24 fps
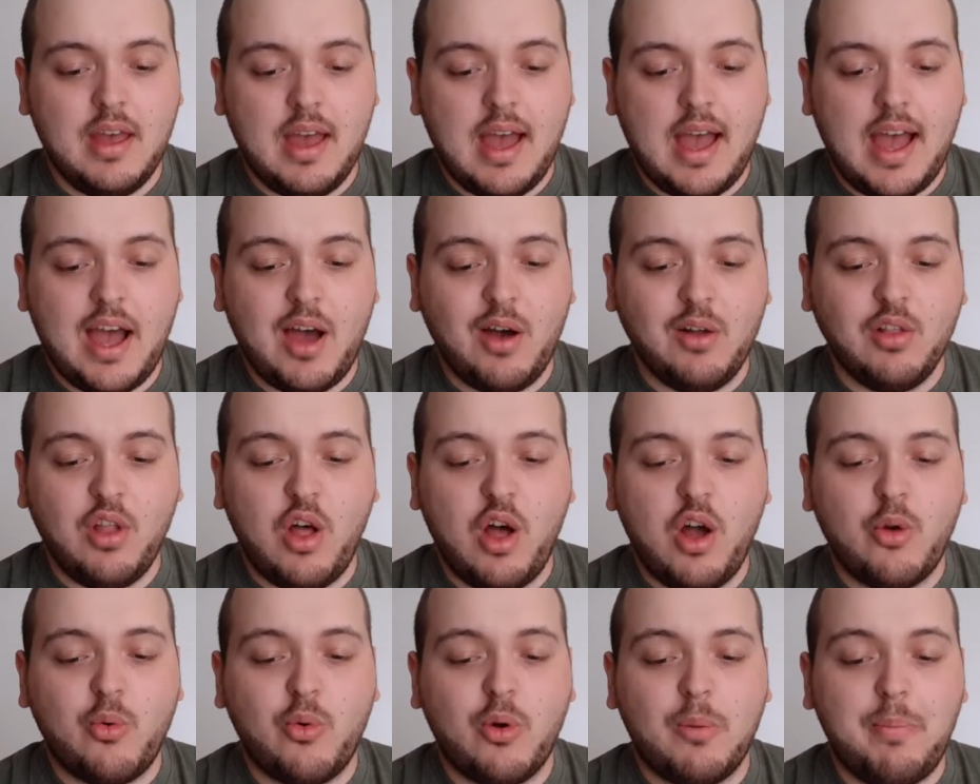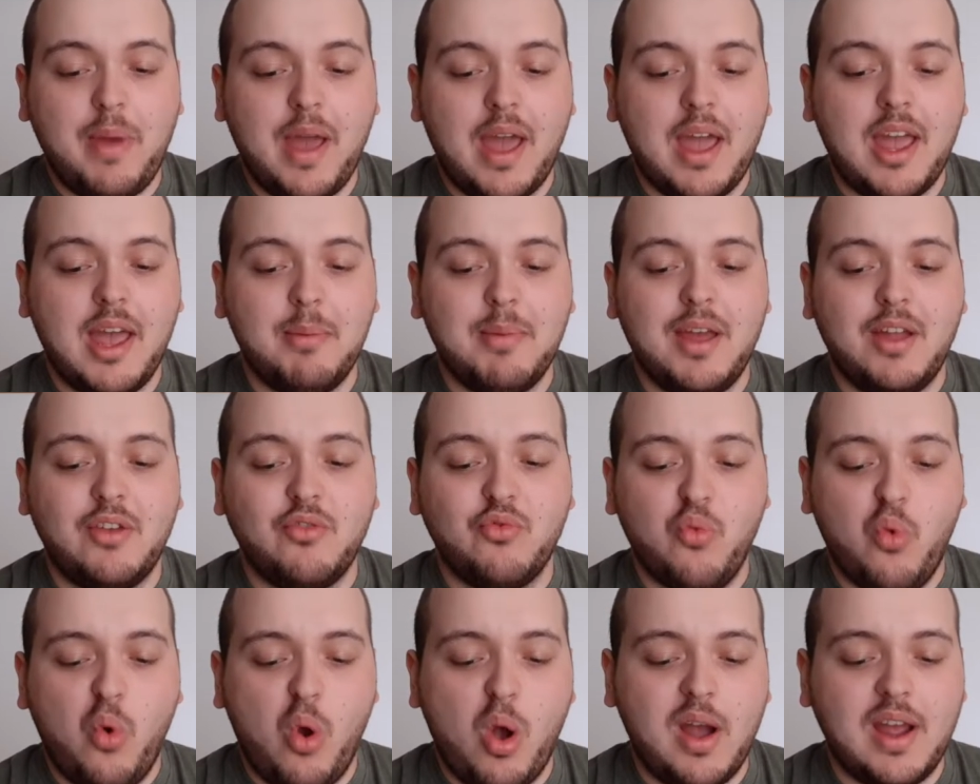How long were Pam and
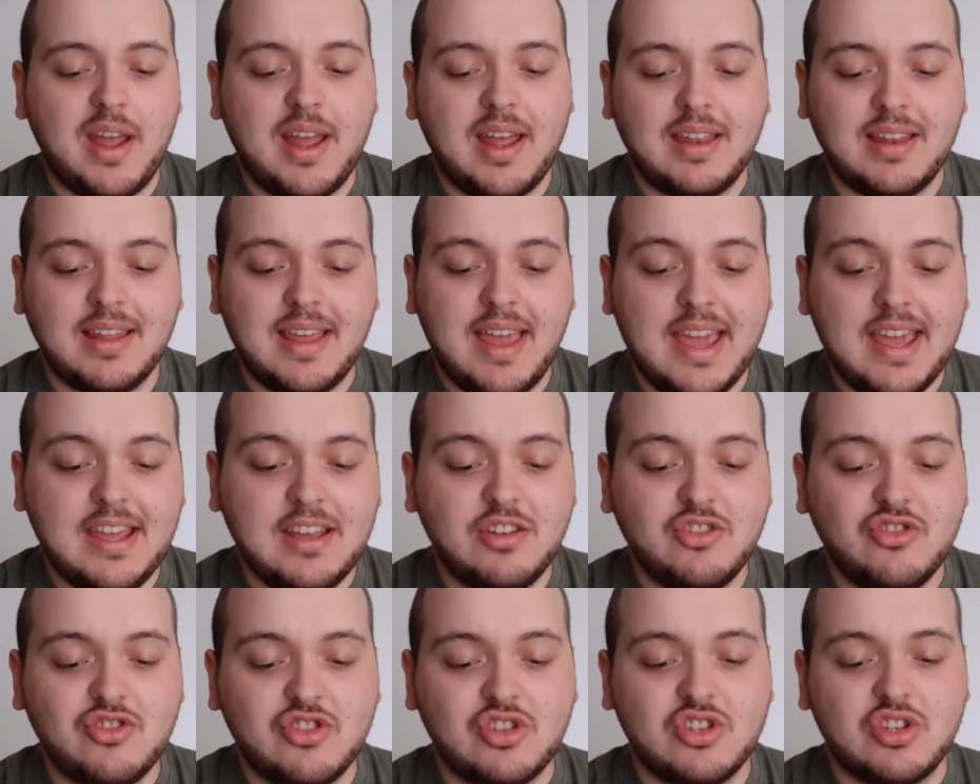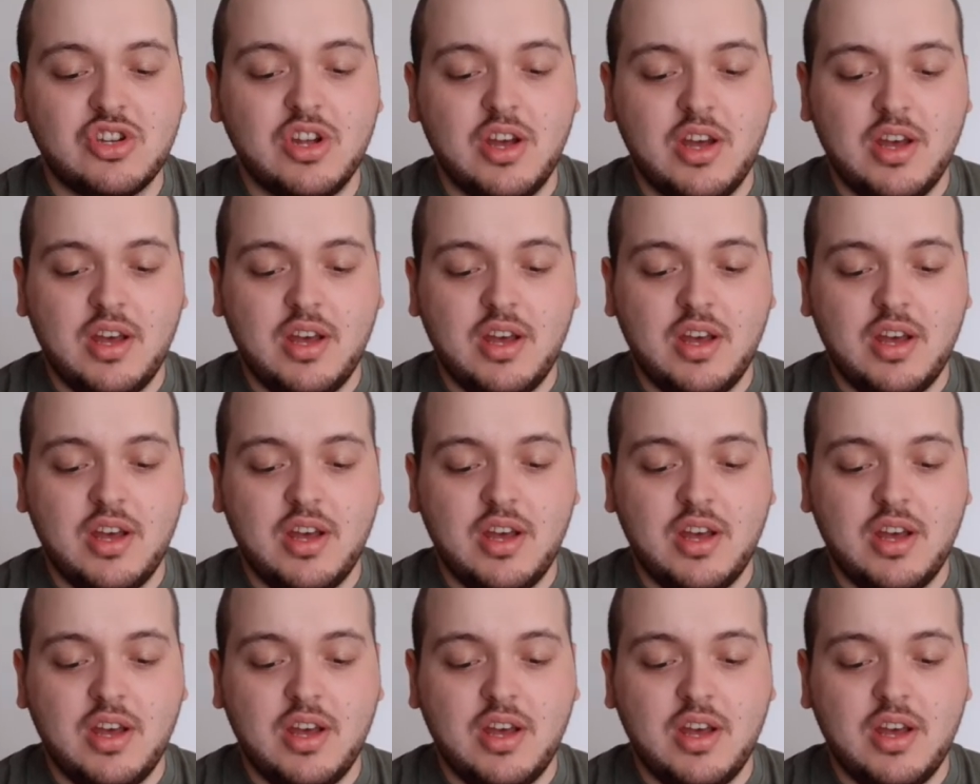Roy engaged?